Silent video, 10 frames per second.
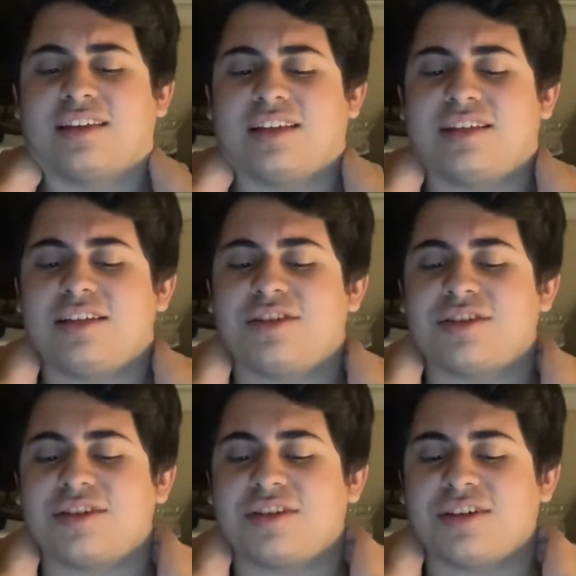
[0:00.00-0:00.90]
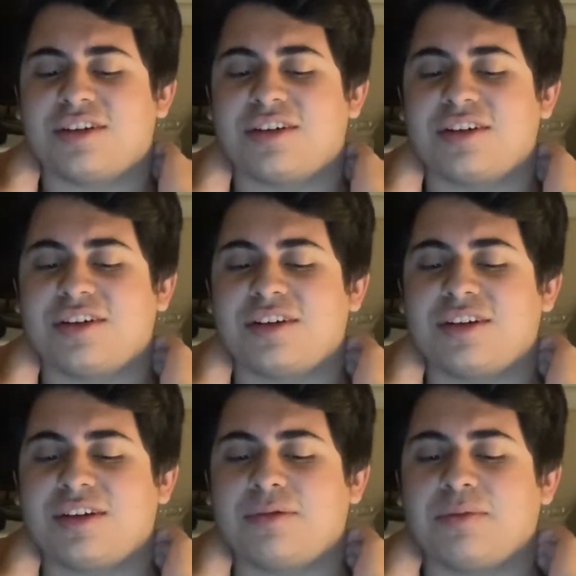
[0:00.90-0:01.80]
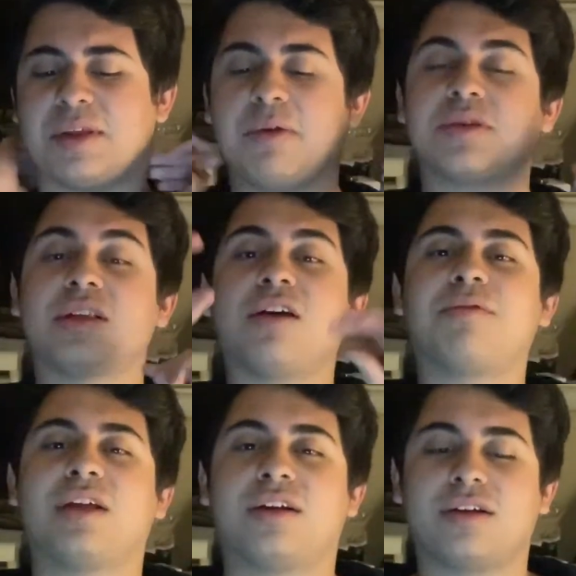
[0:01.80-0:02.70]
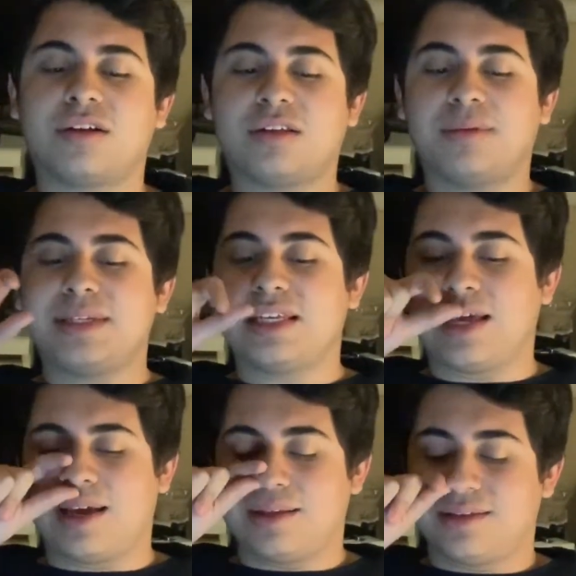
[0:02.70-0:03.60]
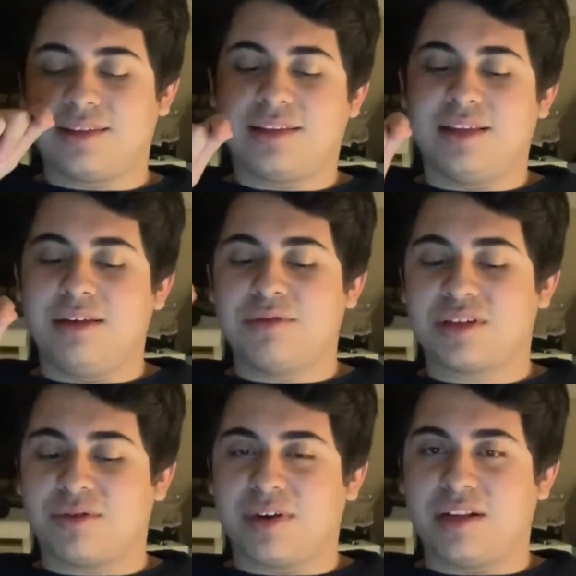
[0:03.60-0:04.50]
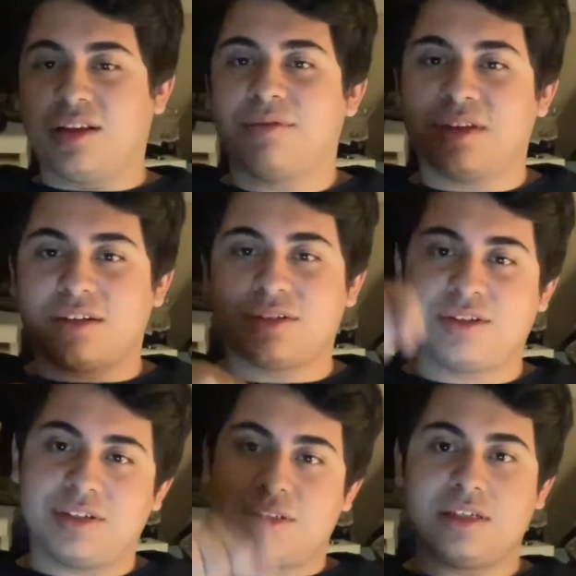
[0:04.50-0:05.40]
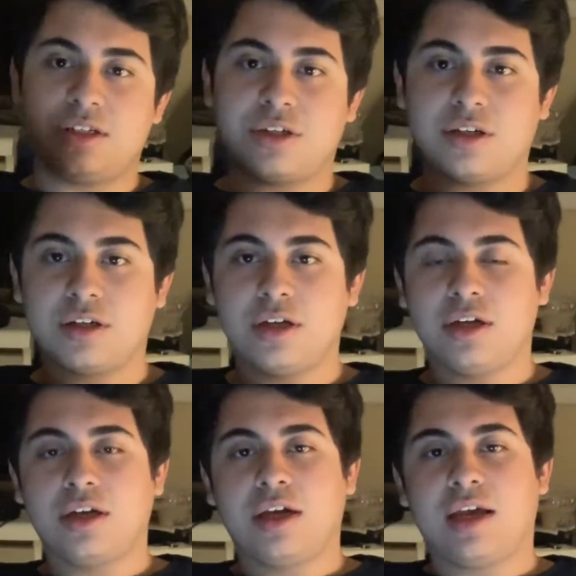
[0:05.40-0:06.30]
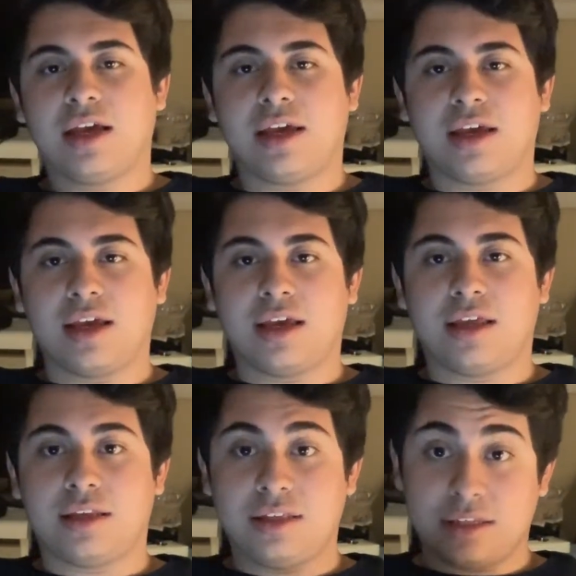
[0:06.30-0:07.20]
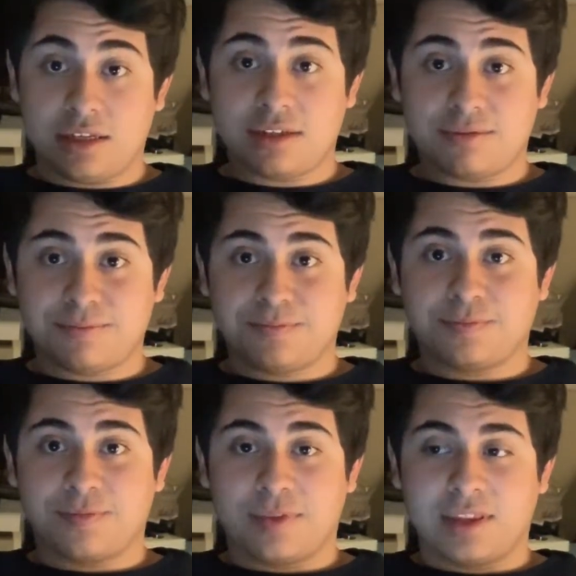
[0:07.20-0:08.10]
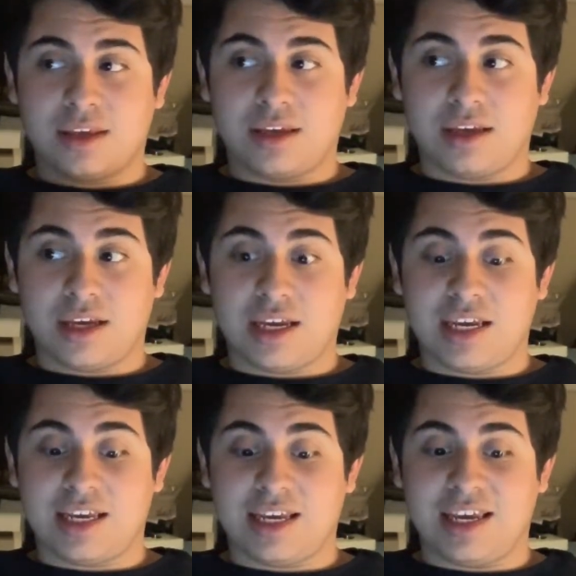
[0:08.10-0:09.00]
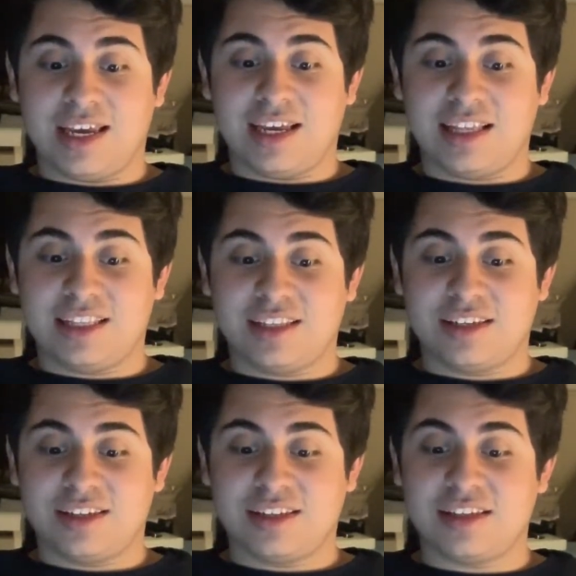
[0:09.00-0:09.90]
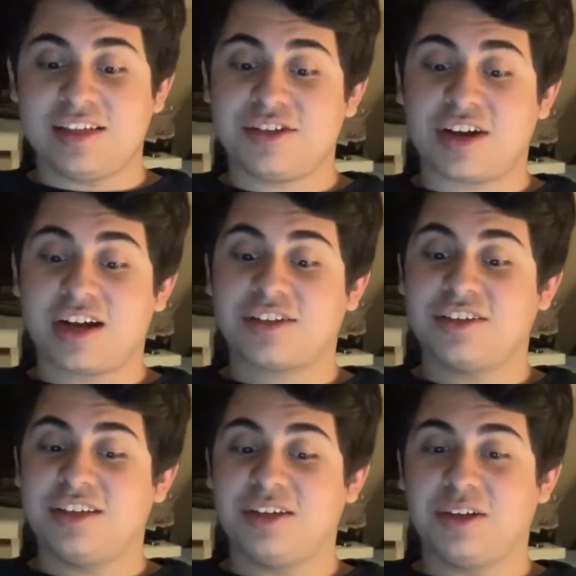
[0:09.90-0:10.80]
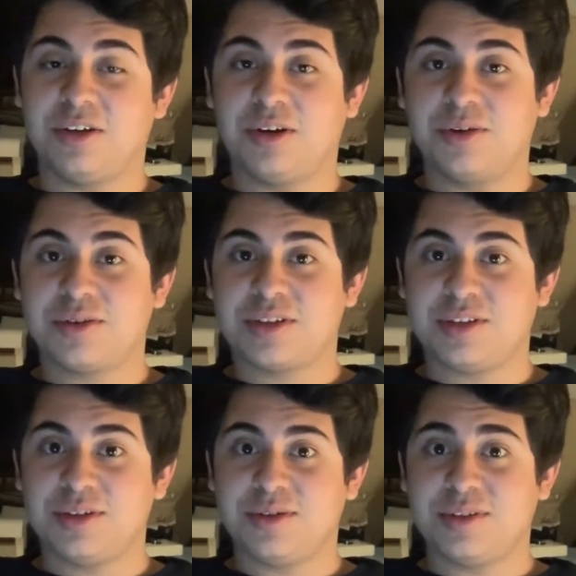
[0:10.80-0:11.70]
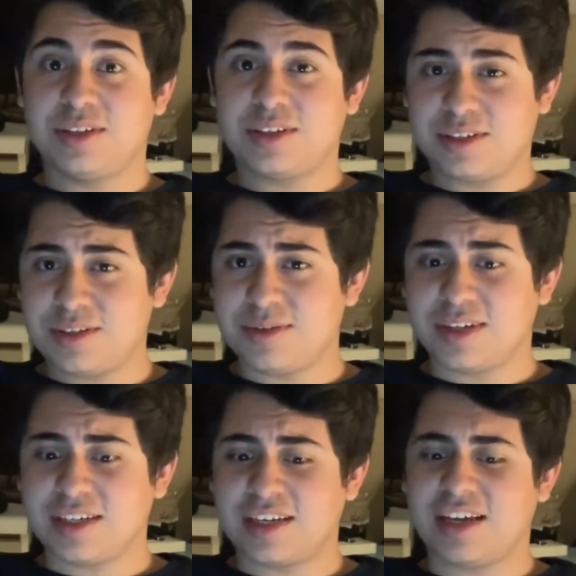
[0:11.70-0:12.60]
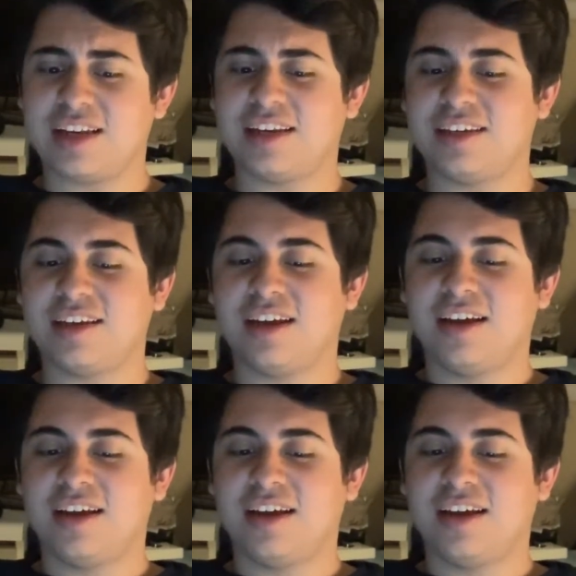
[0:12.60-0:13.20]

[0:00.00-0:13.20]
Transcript: the teacher, it was a love letter. Let me say that. He was going to write a love letter to his teacher, and he did it. And the teacher actually goes to the student and